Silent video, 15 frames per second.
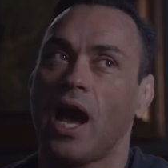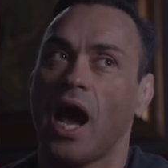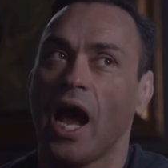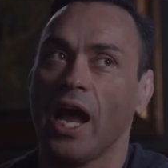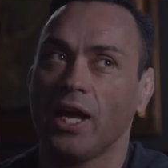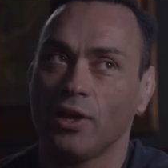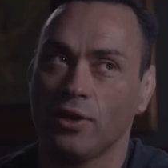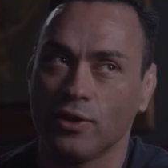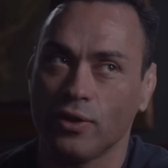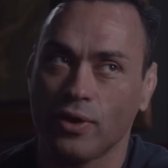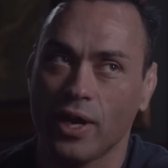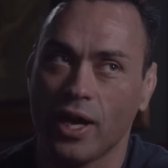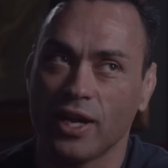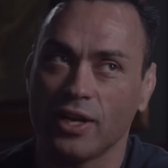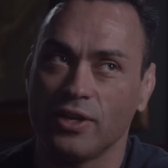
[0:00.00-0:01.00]
I can
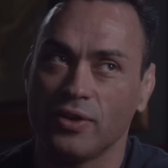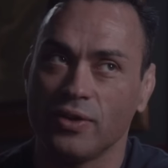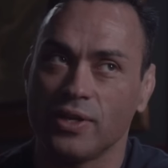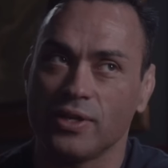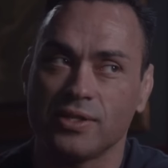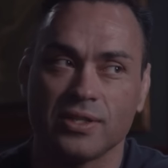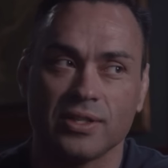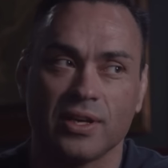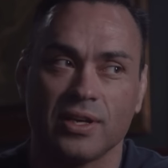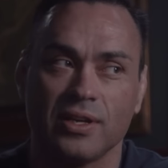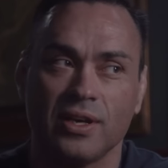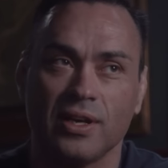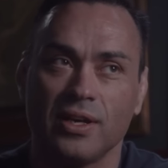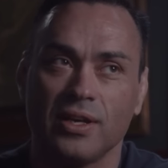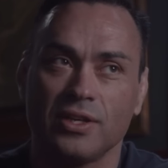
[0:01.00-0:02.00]
learn how to do this to
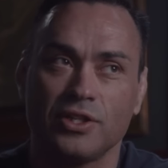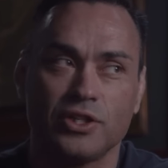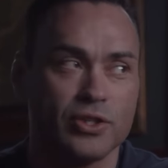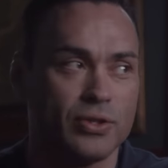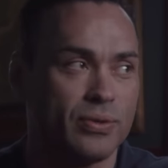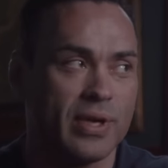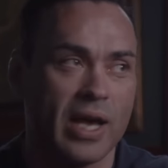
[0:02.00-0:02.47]
to